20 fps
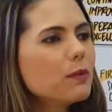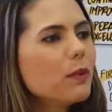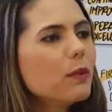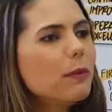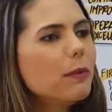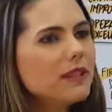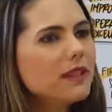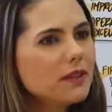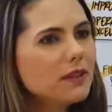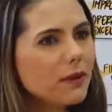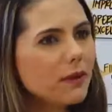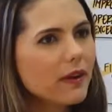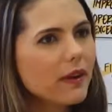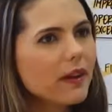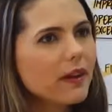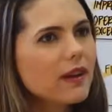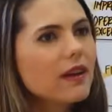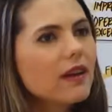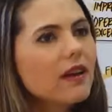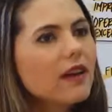We'll be
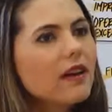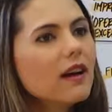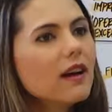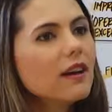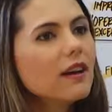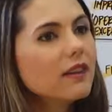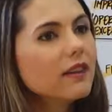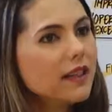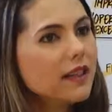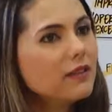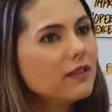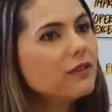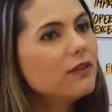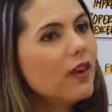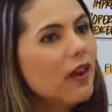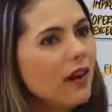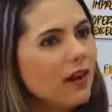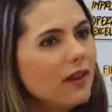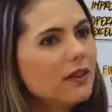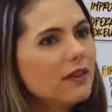doing a LEED
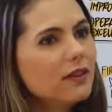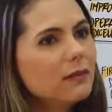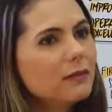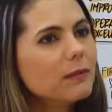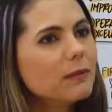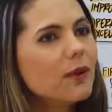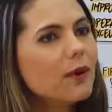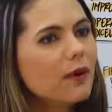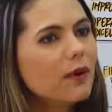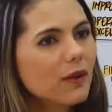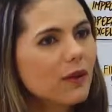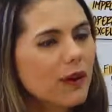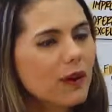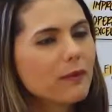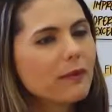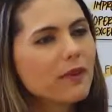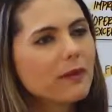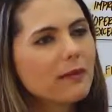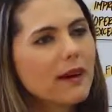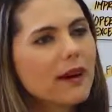volume program
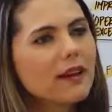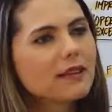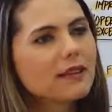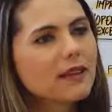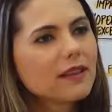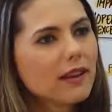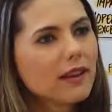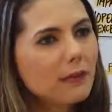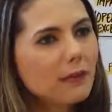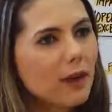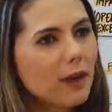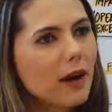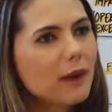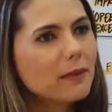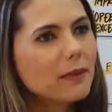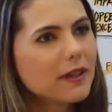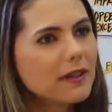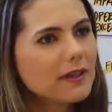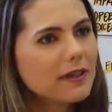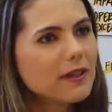for about 30
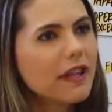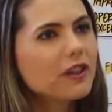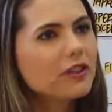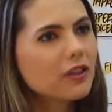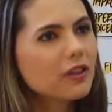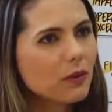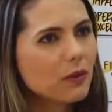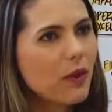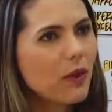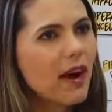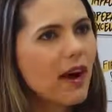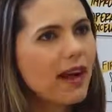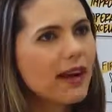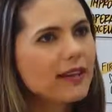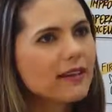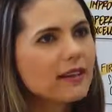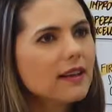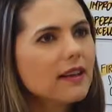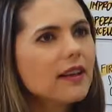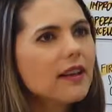properties
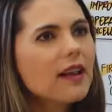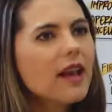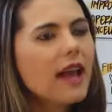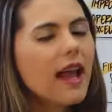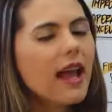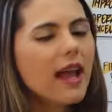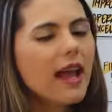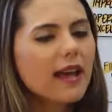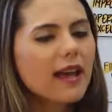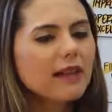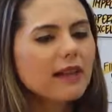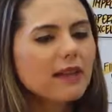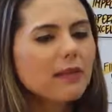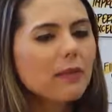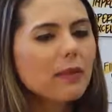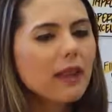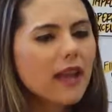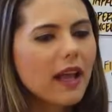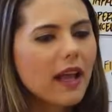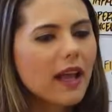nationwide. And the
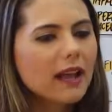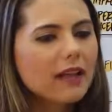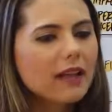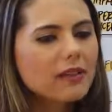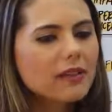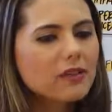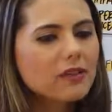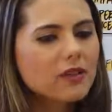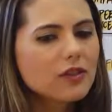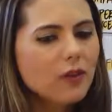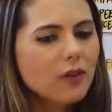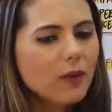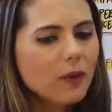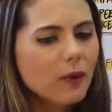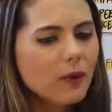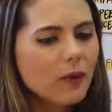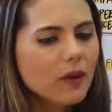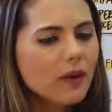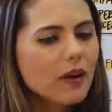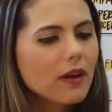plan is
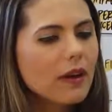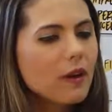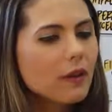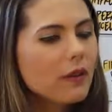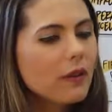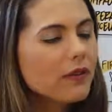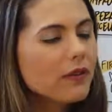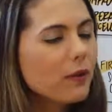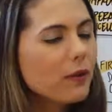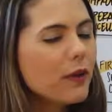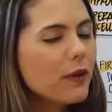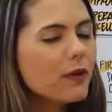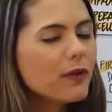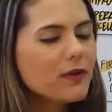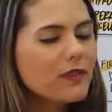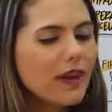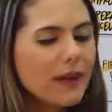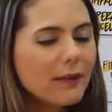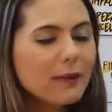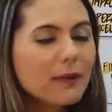to, we've
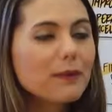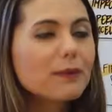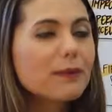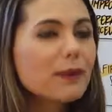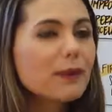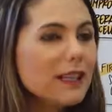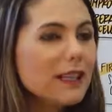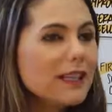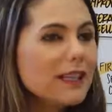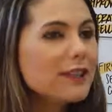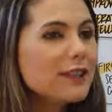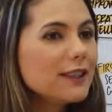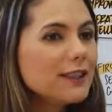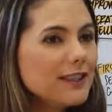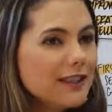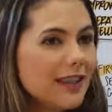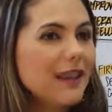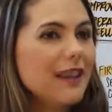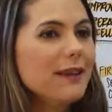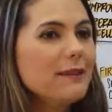set up a really good
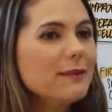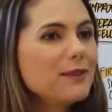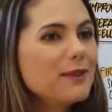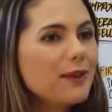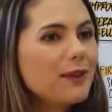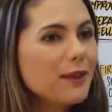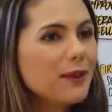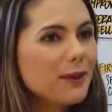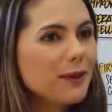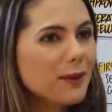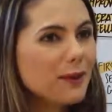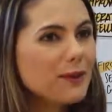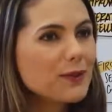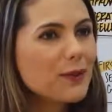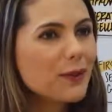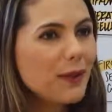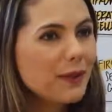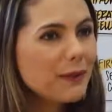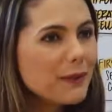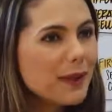team to
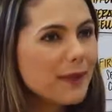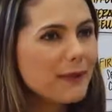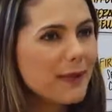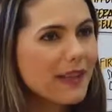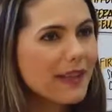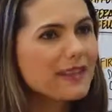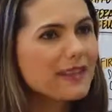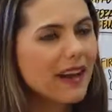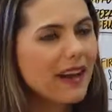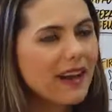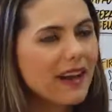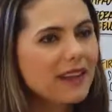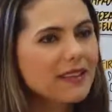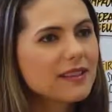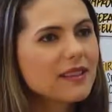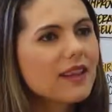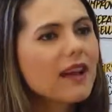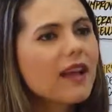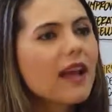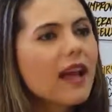implement
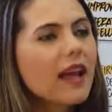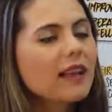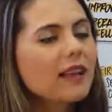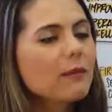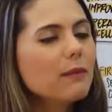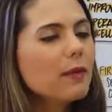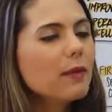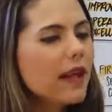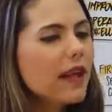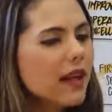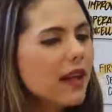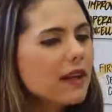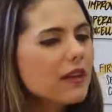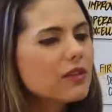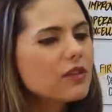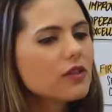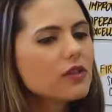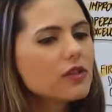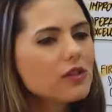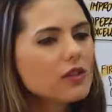that. And the plan
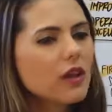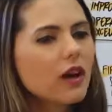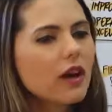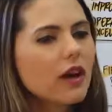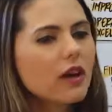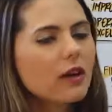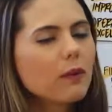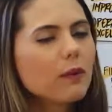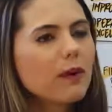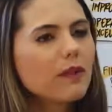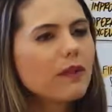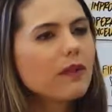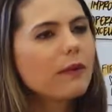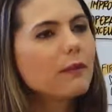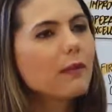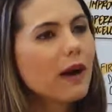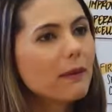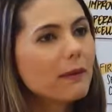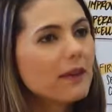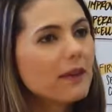is to start with the
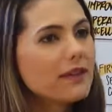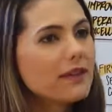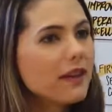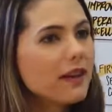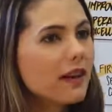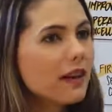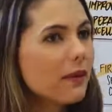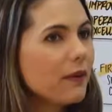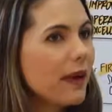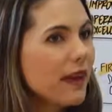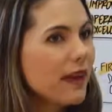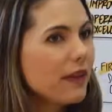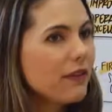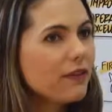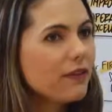properties that are already